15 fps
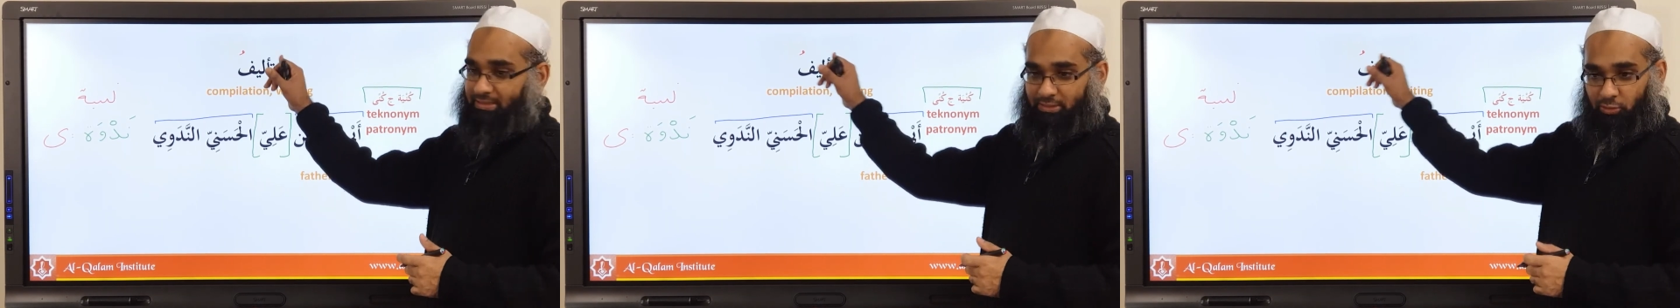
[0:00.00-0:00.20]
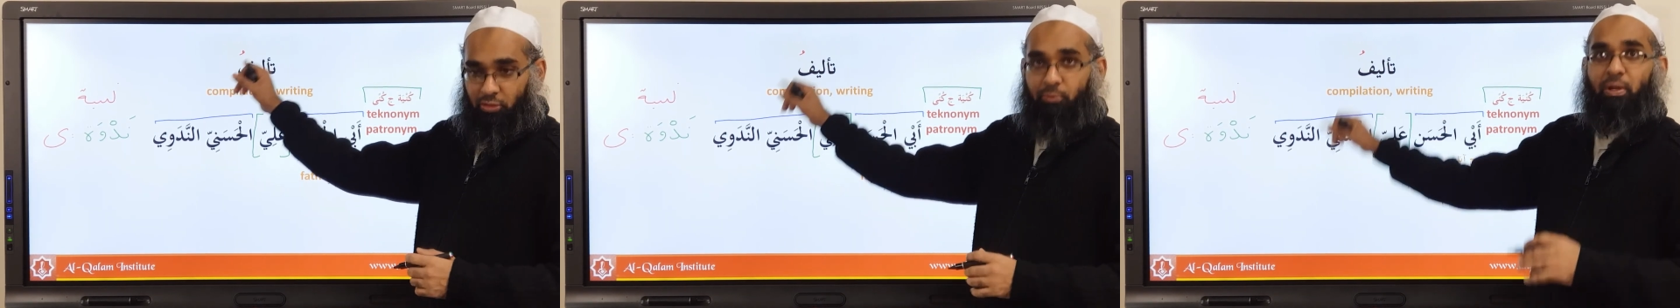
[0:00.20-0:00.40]

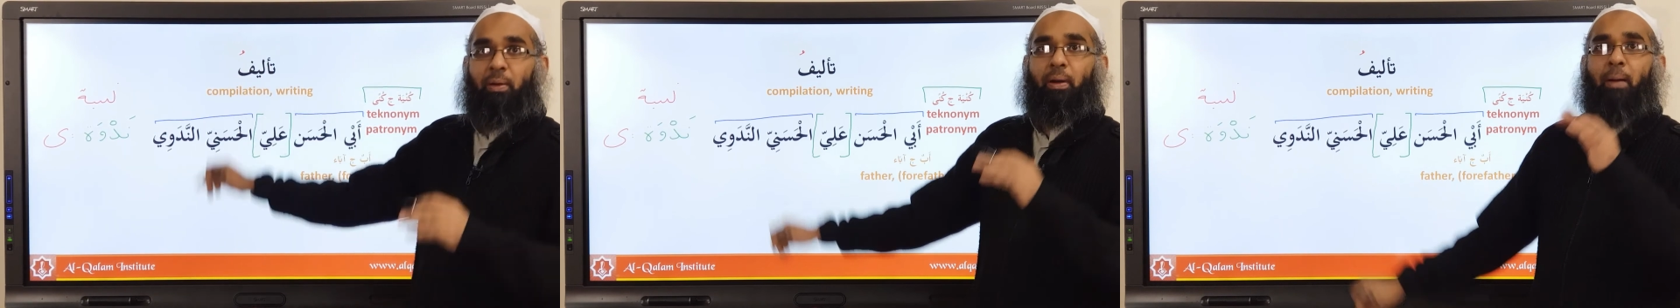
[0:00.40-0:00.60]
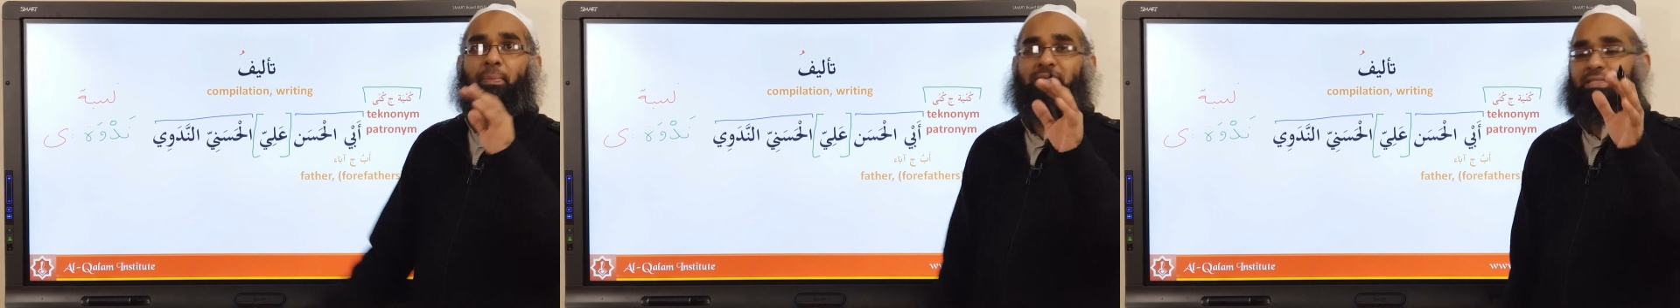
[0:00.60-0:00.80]
So what
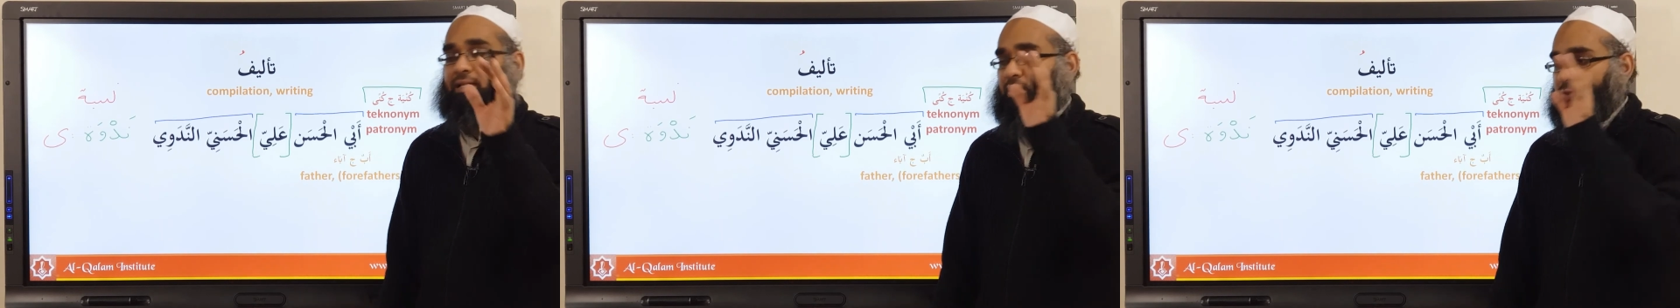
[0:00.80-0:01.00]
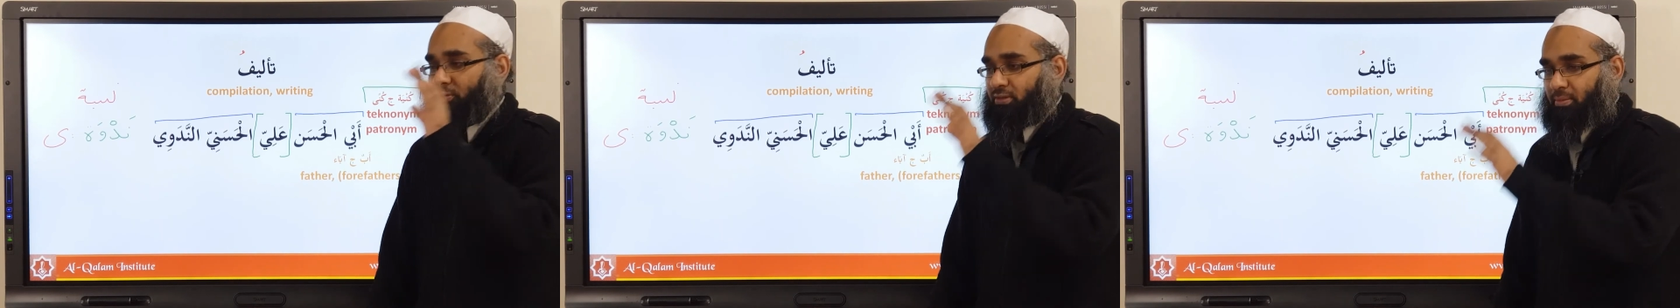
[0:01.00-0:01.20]
happens?
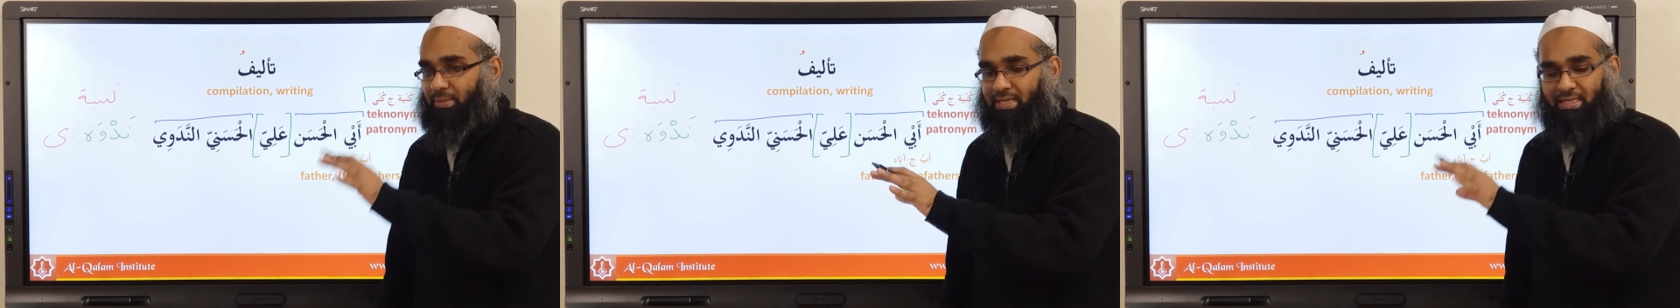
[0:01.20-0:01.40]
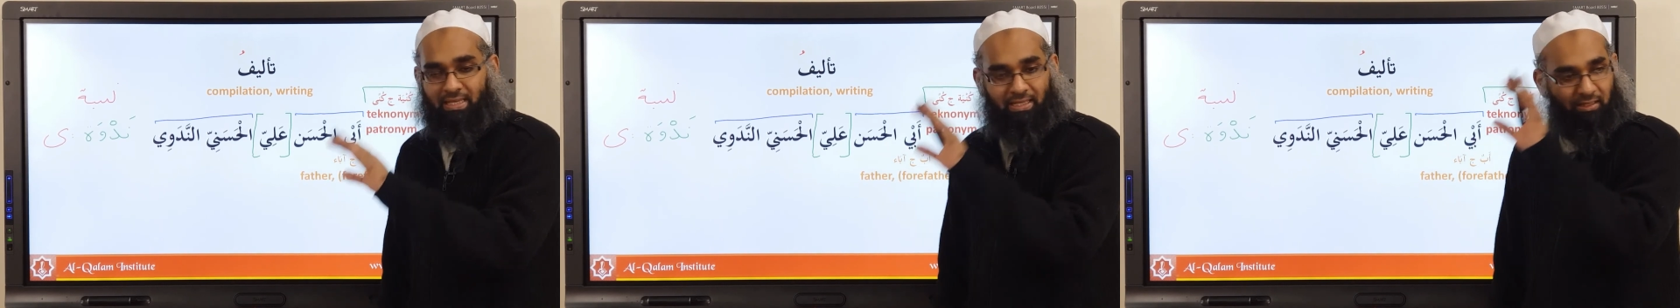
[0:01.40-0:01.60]
Qisas
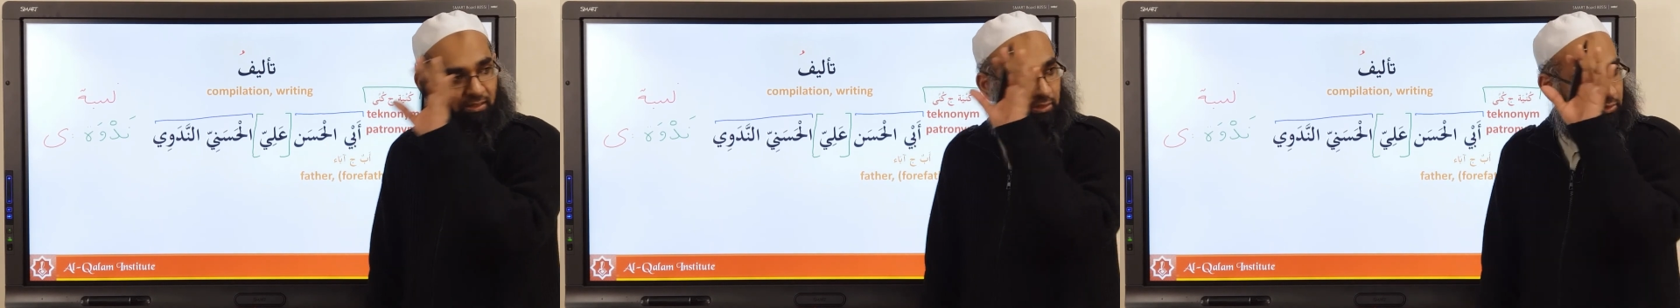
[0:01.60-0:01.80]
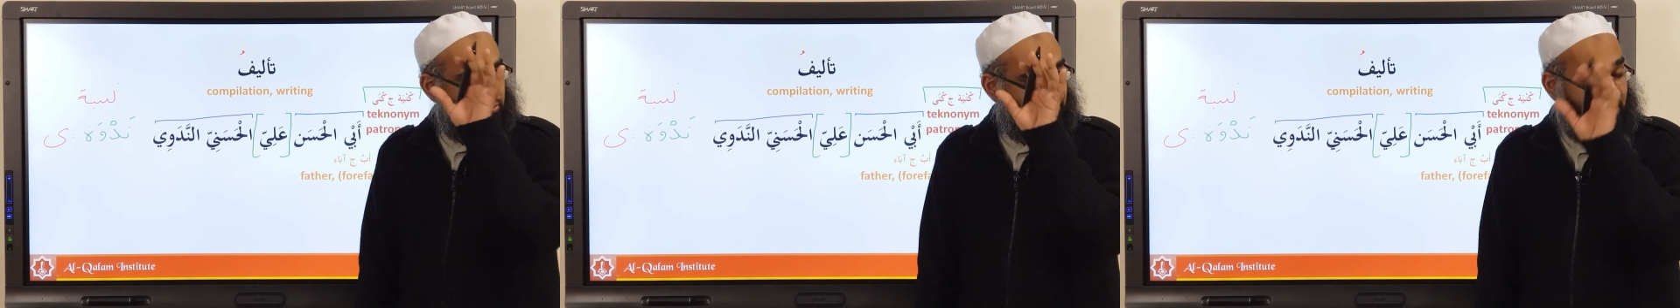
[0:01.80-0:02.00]

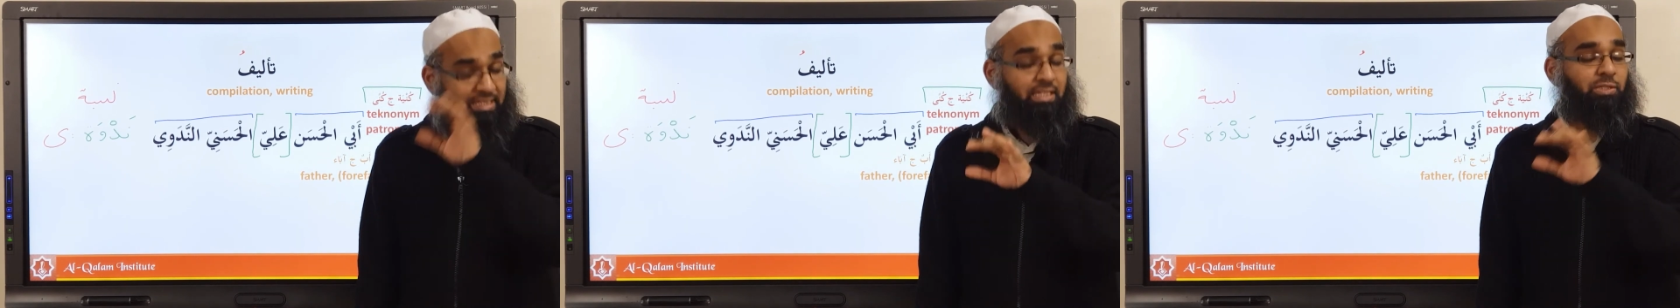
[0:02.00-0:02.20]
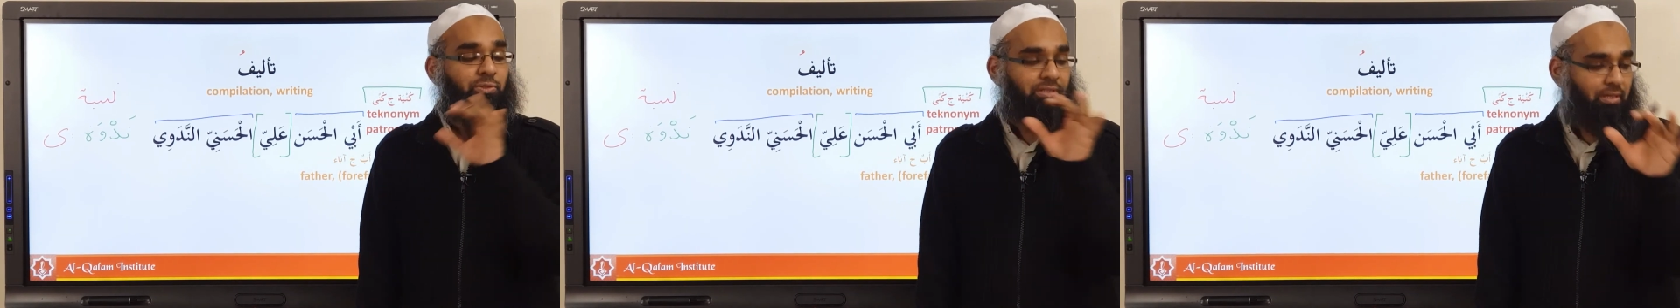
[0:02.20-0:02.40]

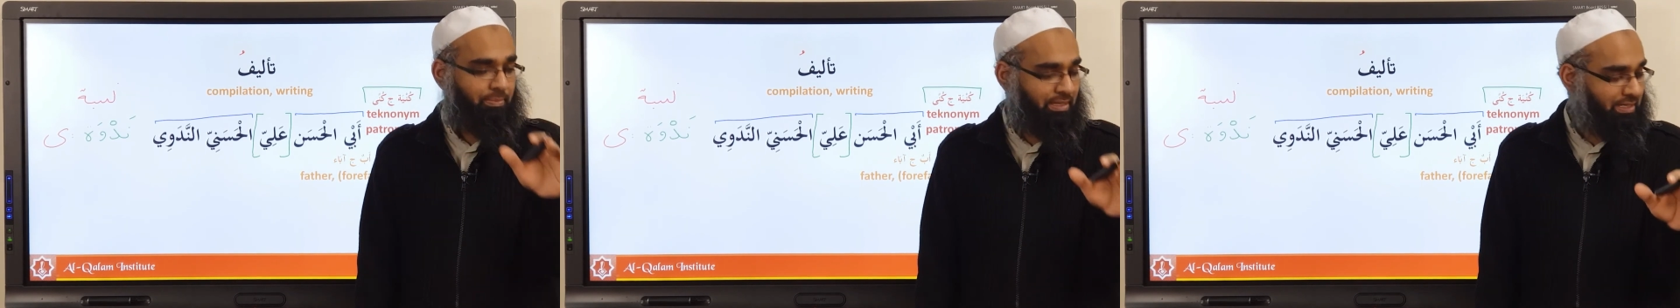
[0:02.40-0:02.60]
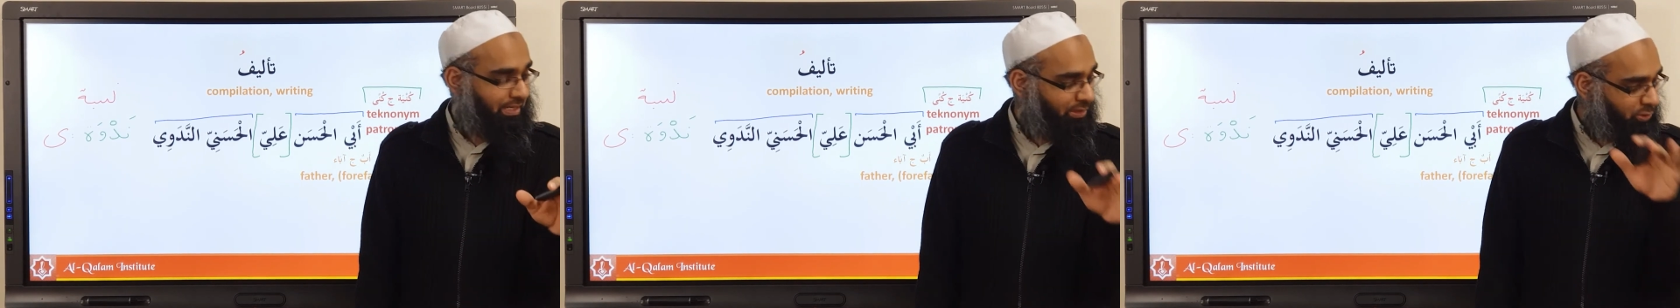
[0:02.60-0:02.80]

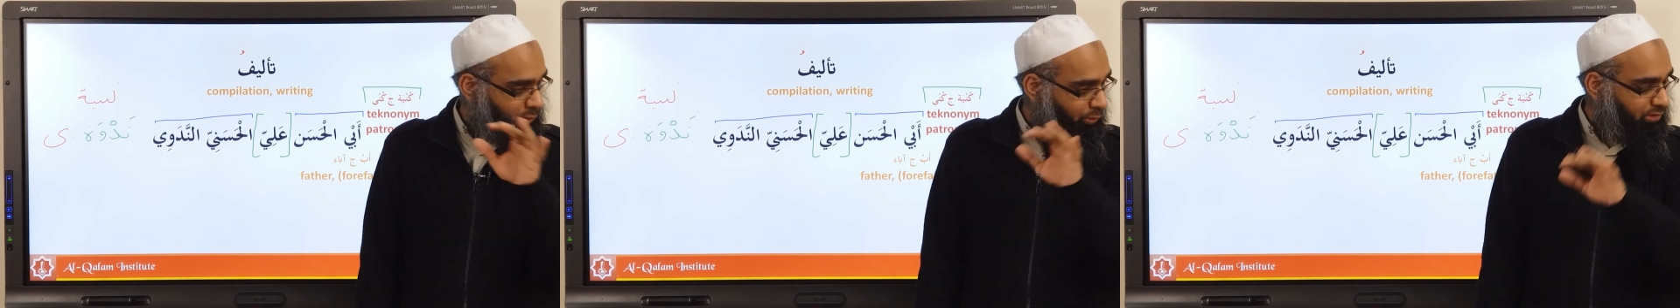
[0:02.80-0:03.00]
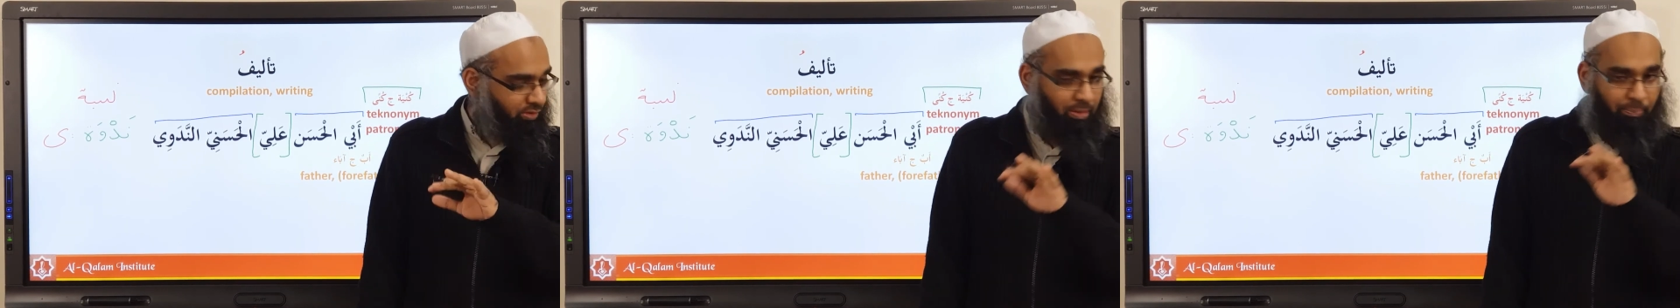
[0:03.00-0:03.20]
an-Nabiyyeen,
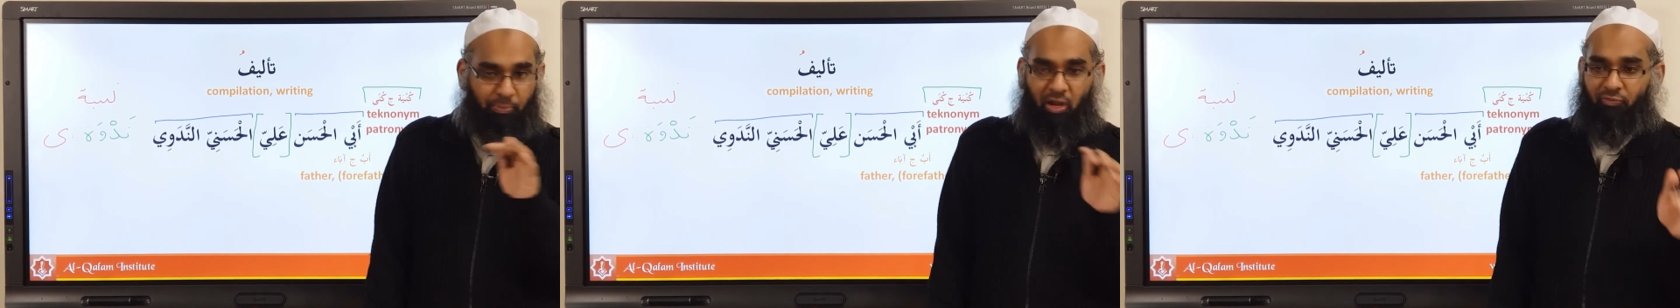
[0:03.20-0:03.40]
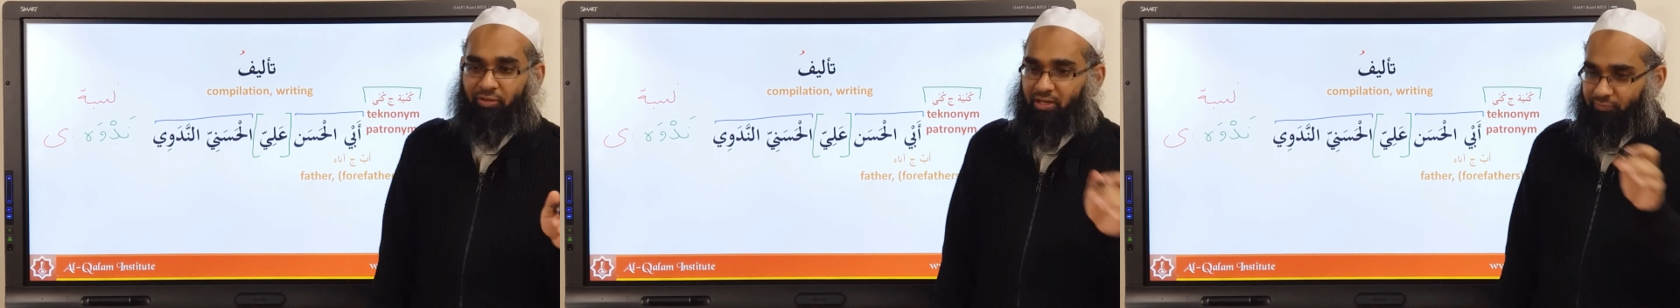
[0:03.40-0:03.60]
stories of the
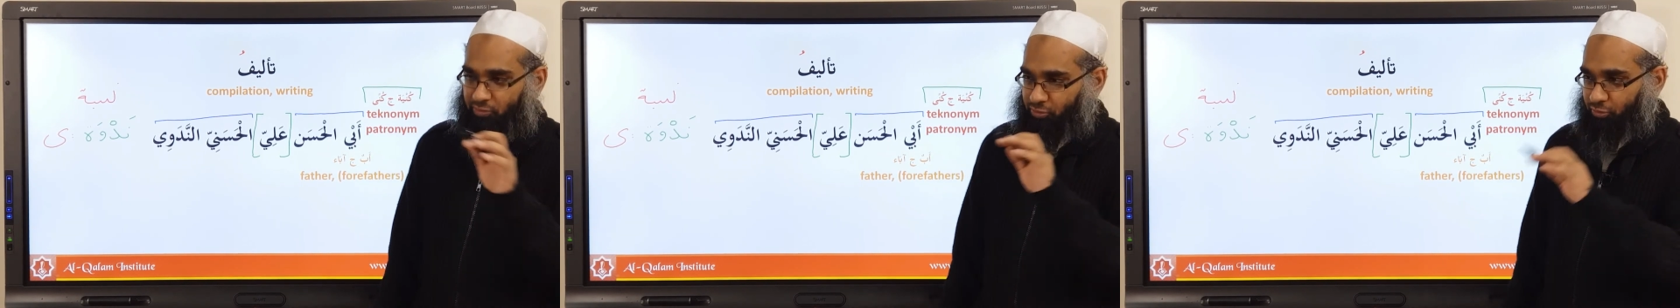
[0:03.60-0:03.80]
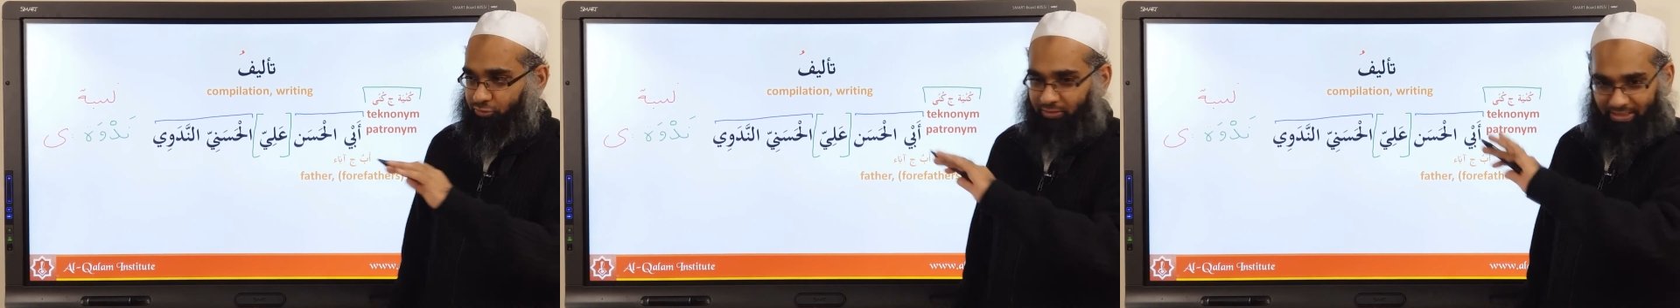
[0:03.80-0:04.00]
Prophet for
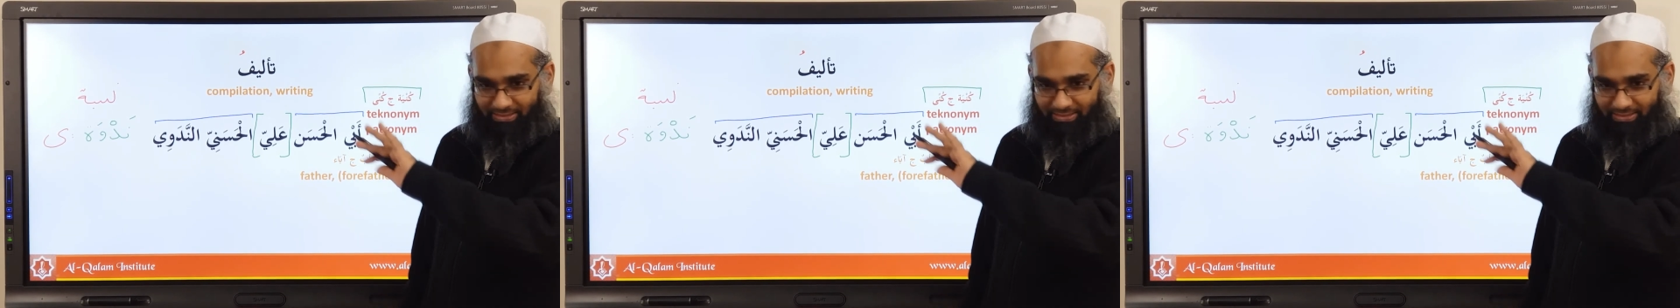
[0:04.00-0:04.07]
children,